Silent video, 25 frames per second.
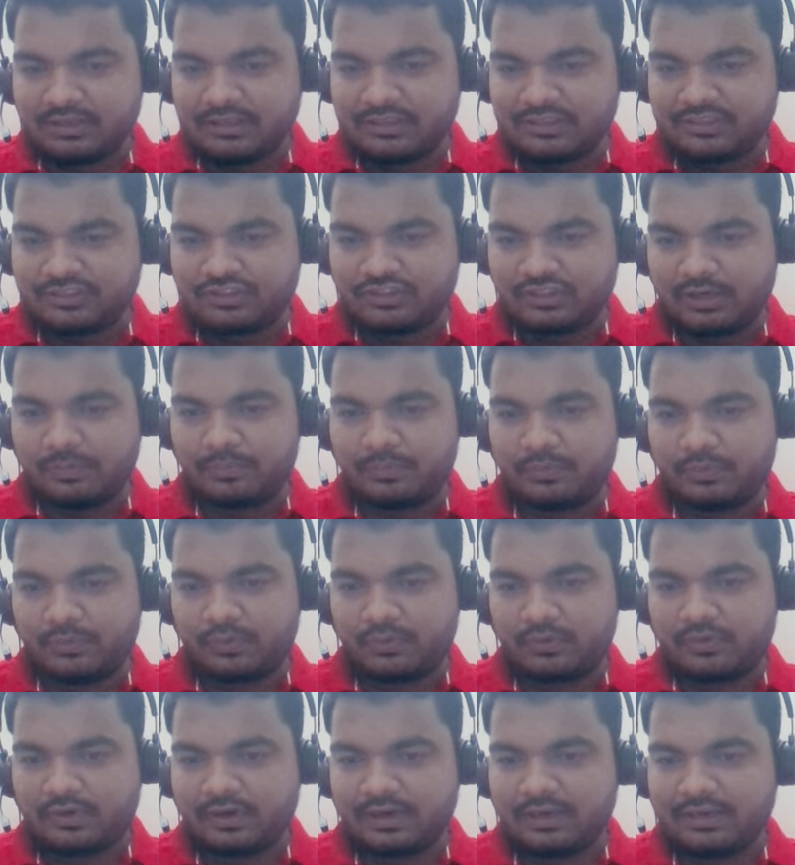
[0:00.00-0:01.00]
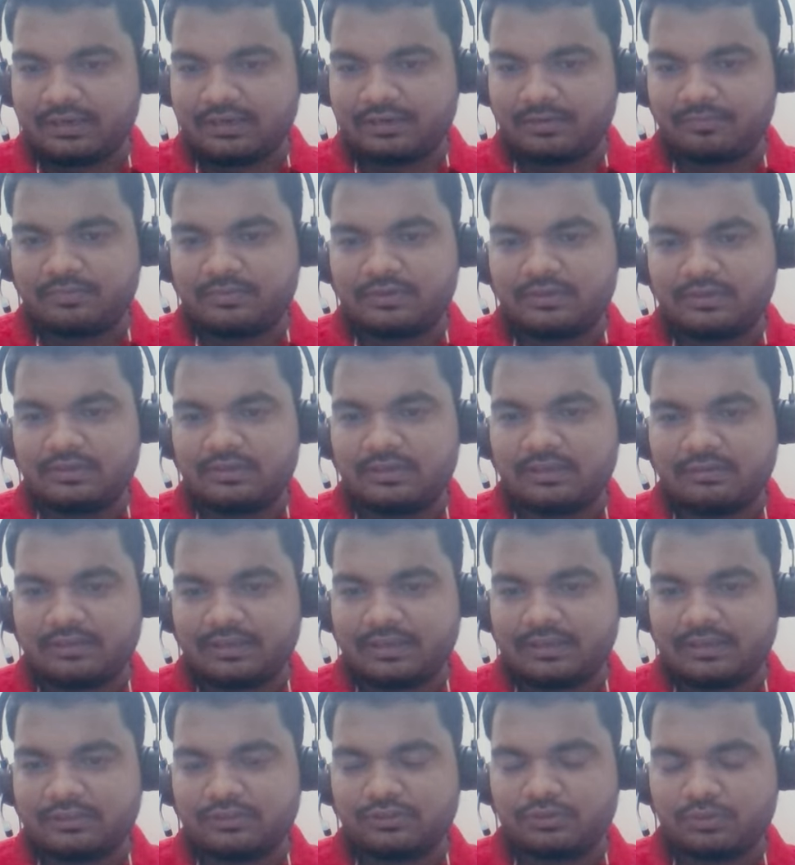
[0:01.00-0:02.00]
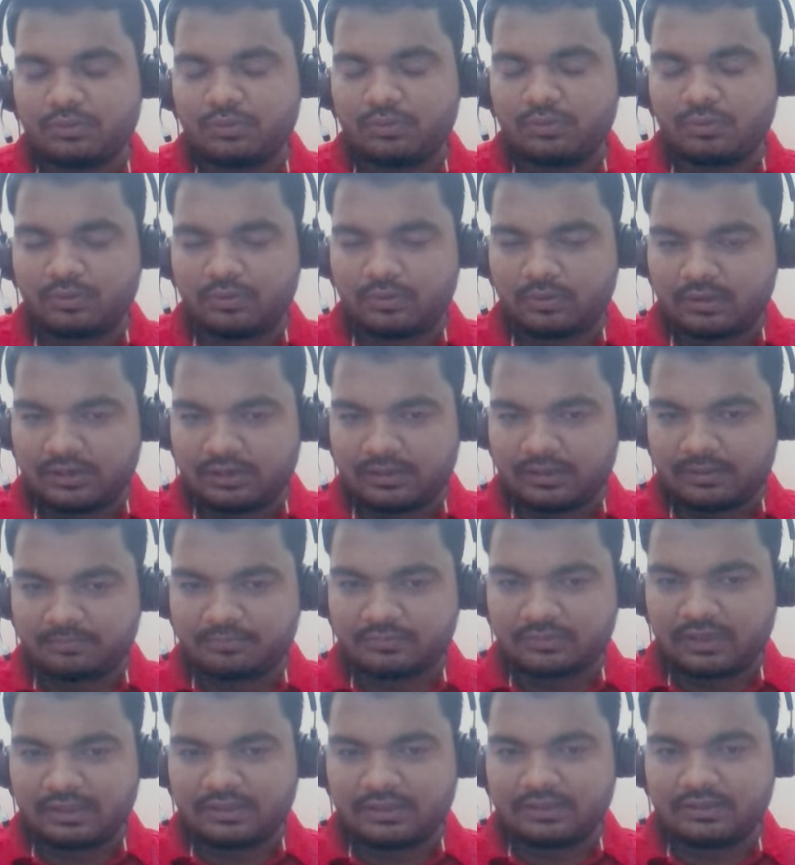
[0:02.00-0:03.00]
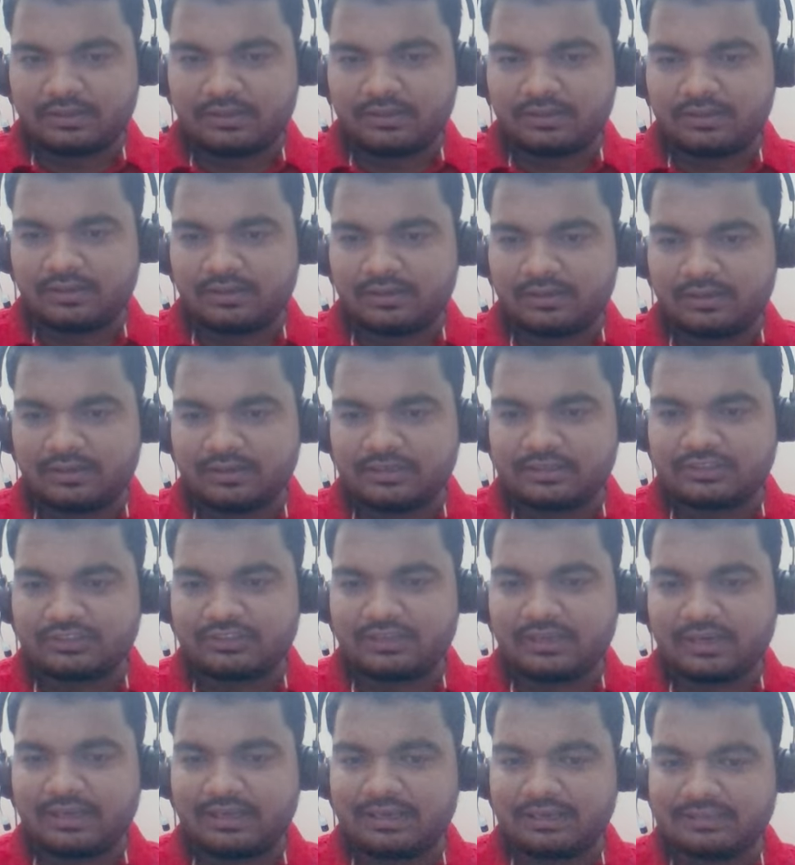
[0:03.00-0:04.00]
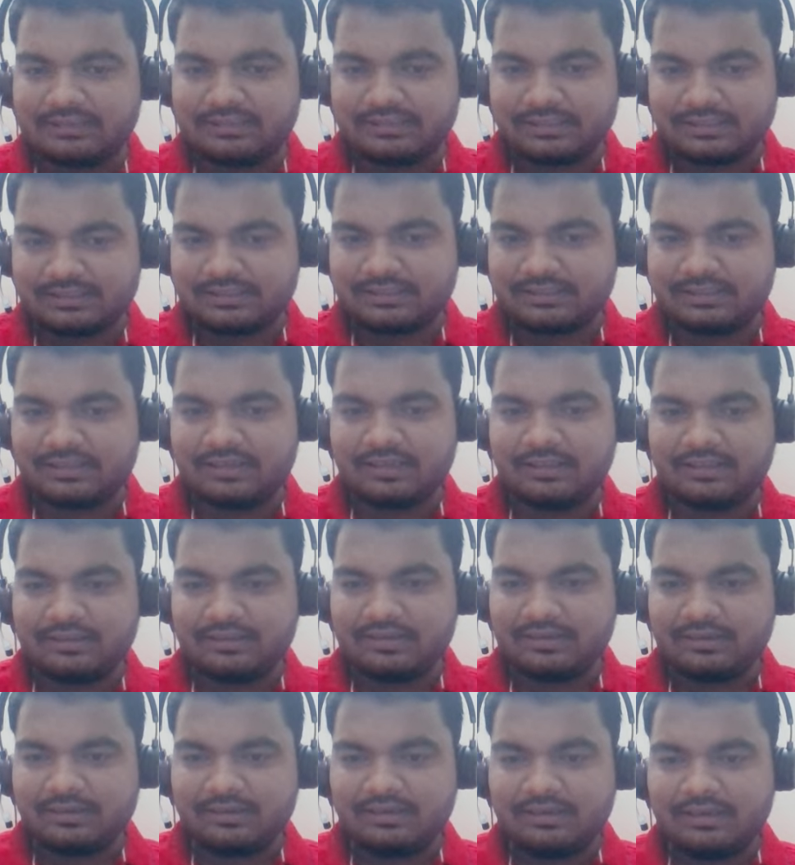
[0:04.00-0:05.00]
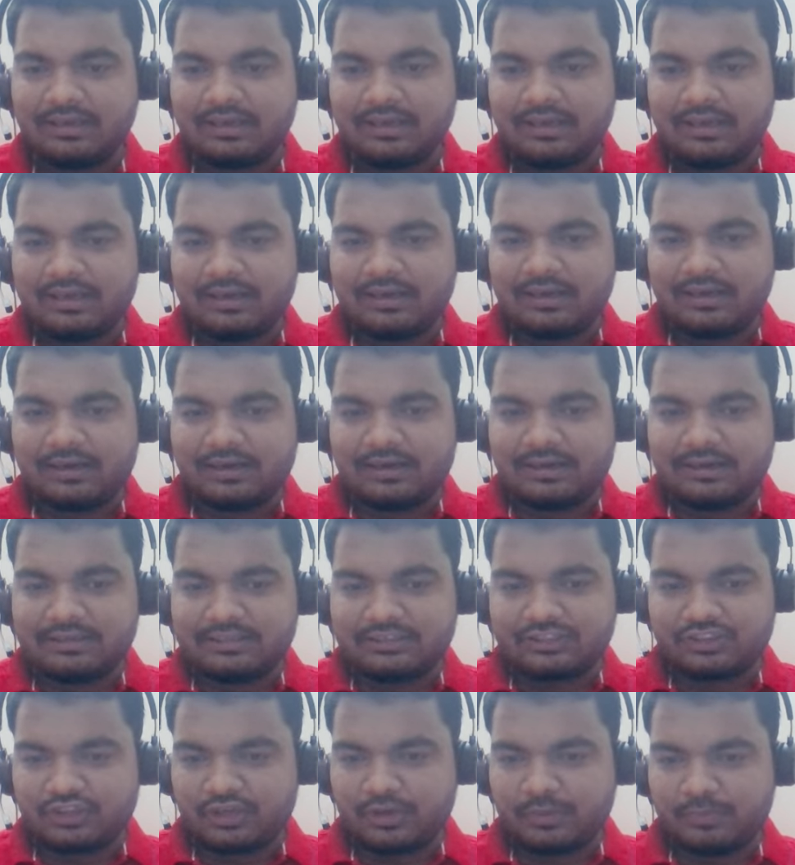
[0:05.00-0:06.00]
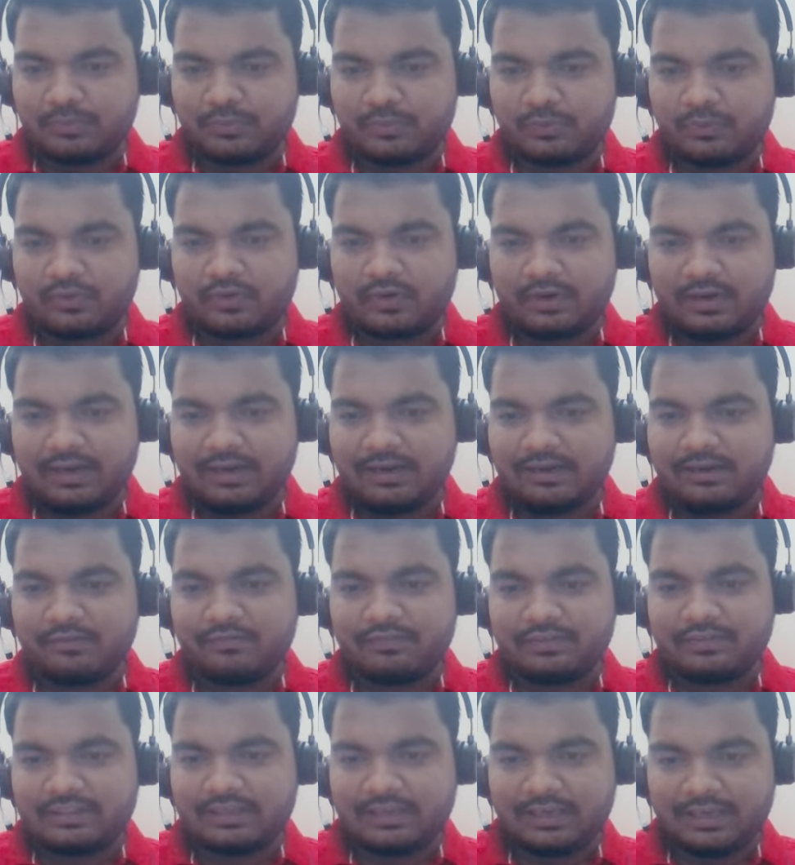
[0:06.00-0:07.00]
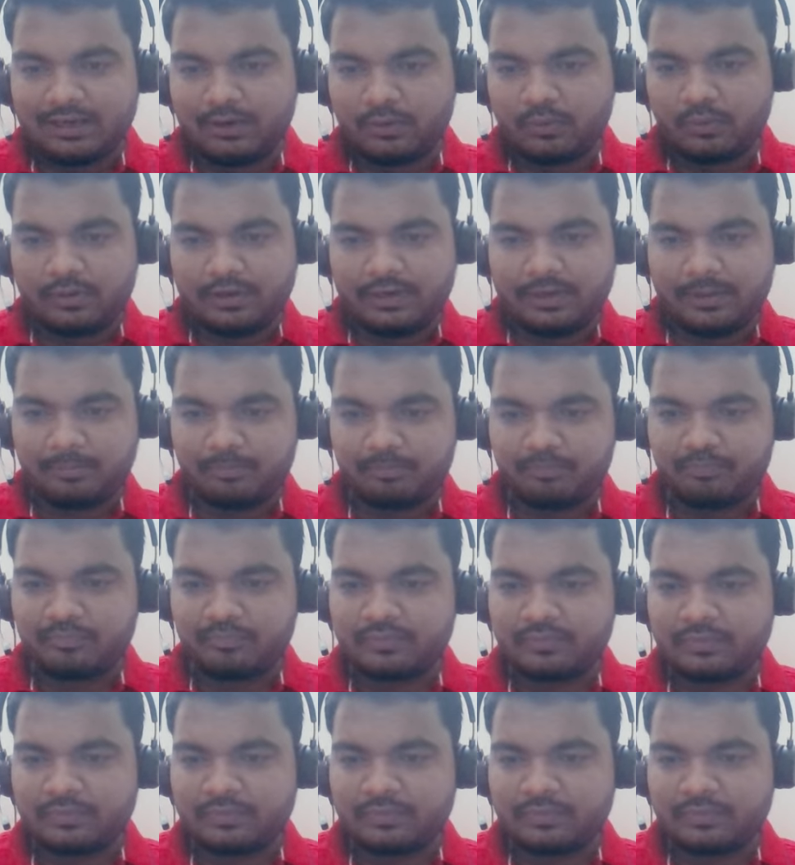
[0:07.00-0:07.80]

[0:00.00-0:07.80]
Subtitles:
string pool, right? If there is no other string exist in the string pool, right, with hello name.